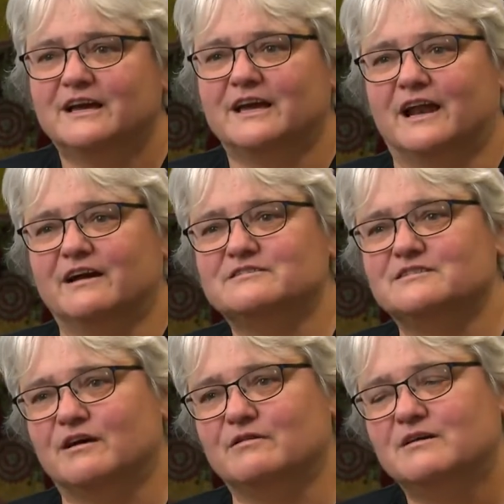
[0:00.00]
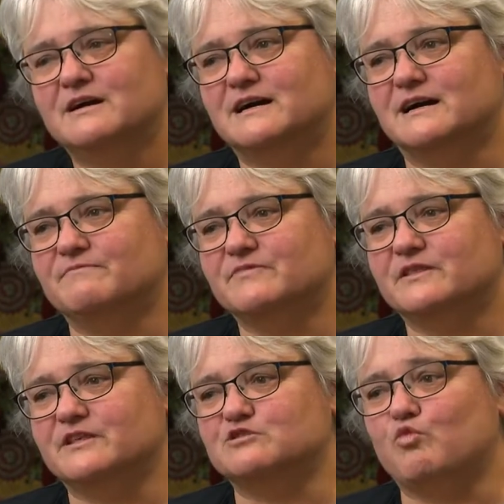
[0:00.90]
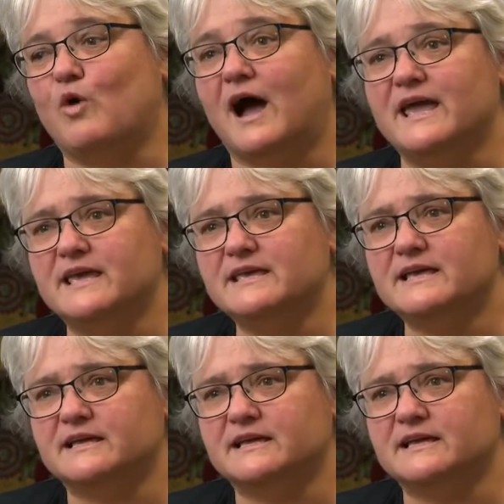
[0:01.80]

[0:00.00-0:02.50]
You know, so there's a way.